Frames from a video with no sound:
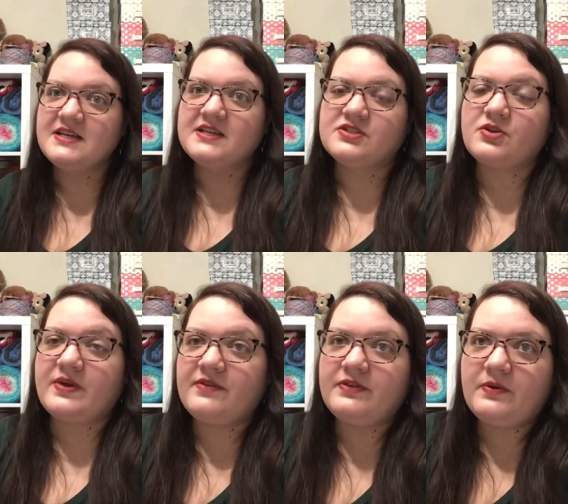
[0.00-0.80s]
So
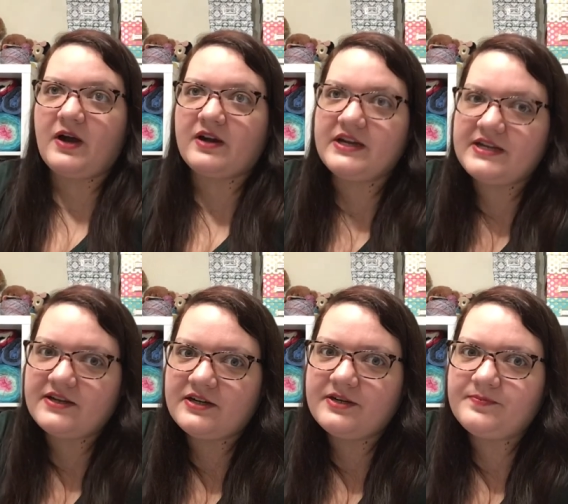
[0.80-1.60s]
if you are a
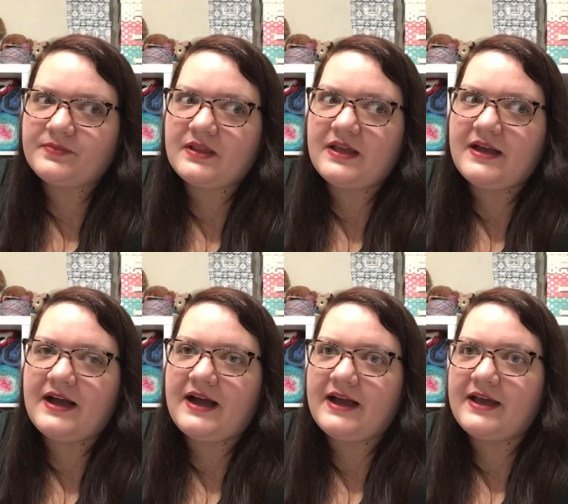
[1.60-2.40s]
knitter,
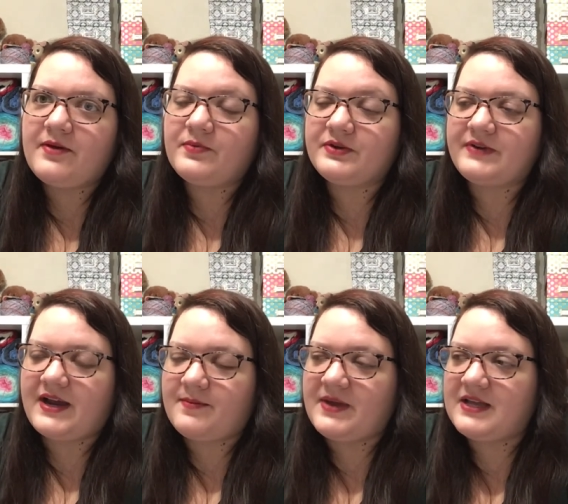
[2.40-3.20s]
I would
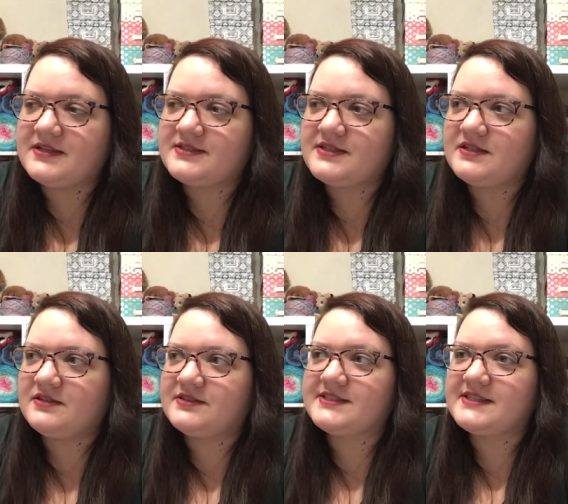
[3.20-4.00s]
recommend,
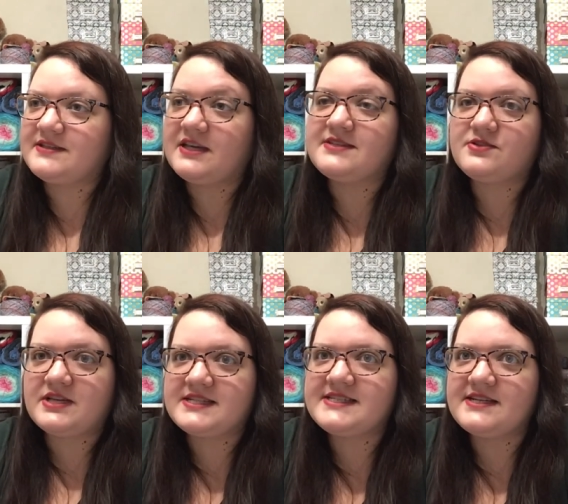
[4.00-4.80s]
because you
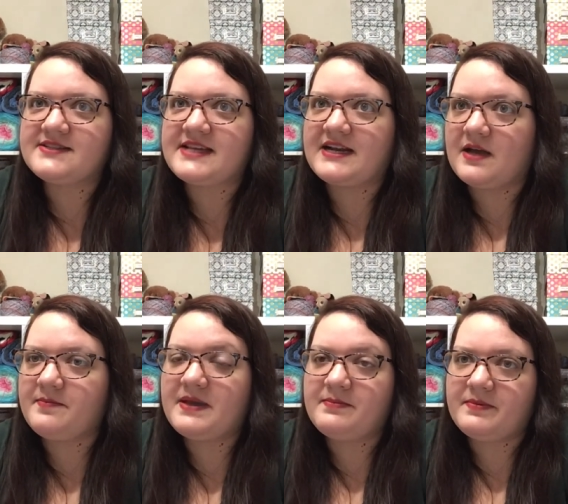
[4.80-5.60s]
can still sign up
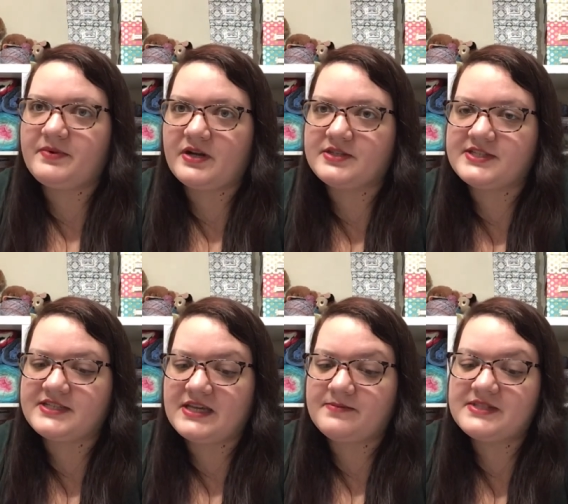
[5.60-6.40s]
and be put onto
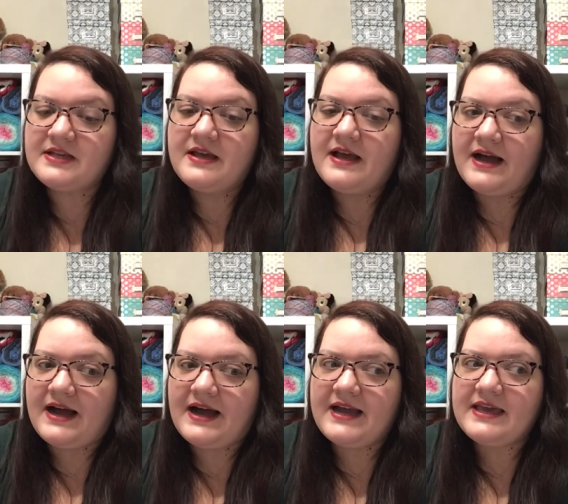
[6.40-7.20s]
teams.
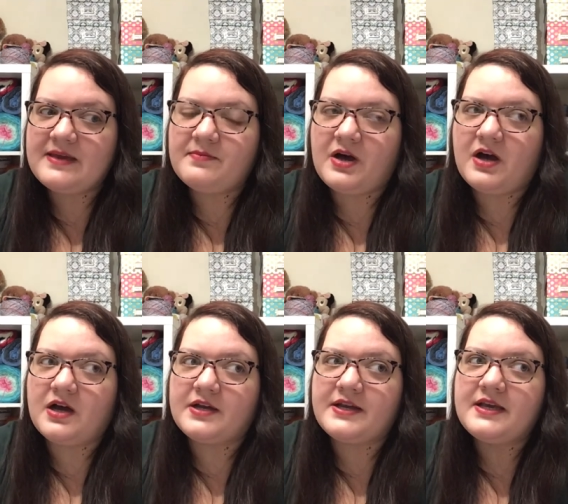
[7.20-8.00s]
I am
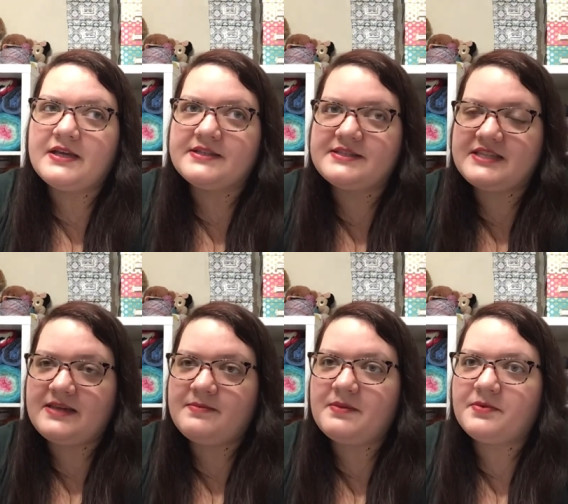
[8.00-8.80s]
on
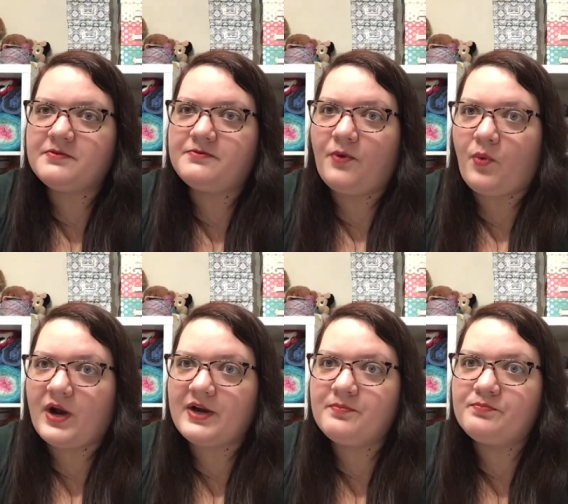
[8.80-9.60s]
team number
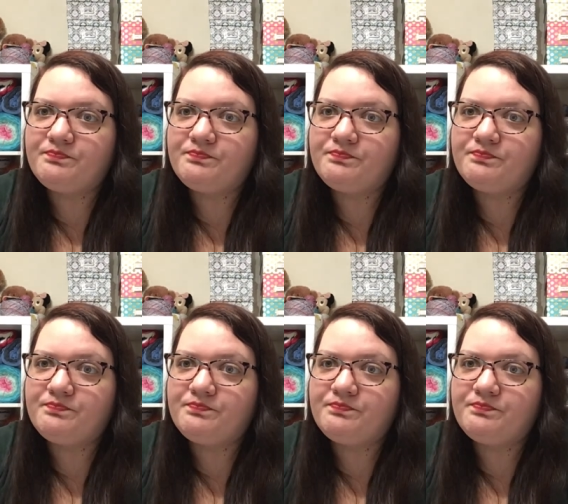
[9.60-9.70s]
four.